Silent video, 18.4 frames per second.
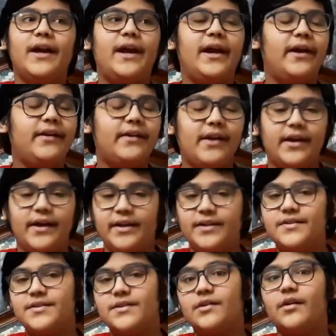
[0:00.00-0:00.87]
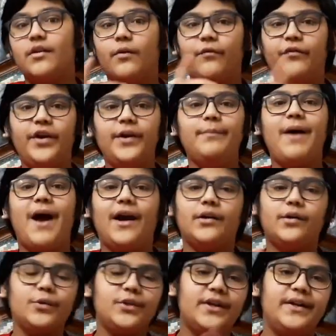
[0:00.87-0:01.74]
and hence went
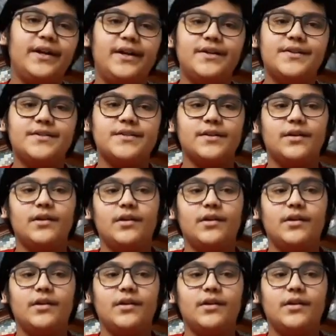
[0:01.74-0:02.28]
back to the deads.